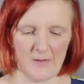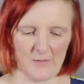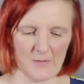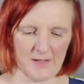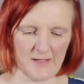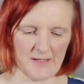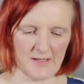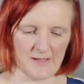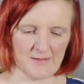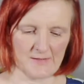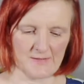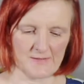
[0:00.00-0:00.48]

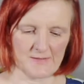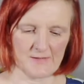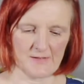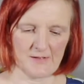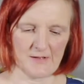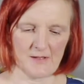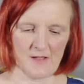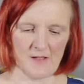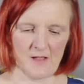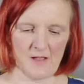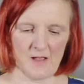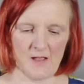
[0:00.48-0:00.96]
is
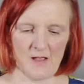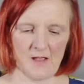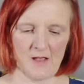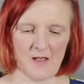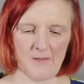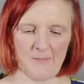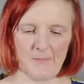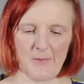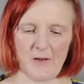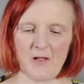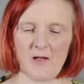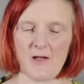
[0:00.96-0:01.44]

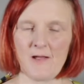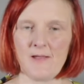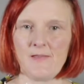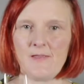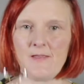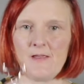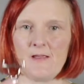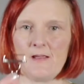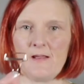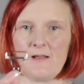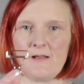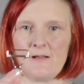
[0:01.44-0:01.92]
apply
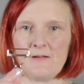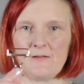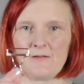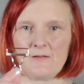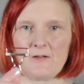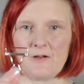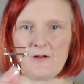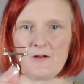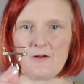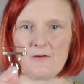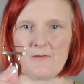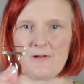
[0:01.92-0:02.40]
the
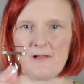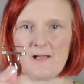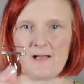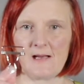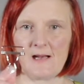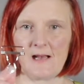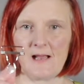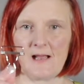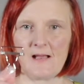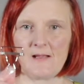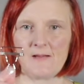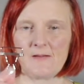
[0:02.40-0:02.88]
dungaree
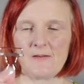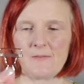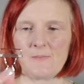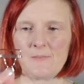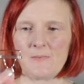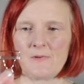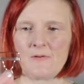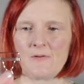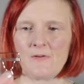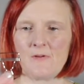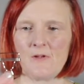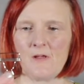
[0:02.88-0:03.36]

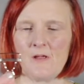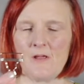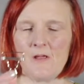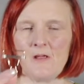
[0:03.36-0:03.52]
clasps.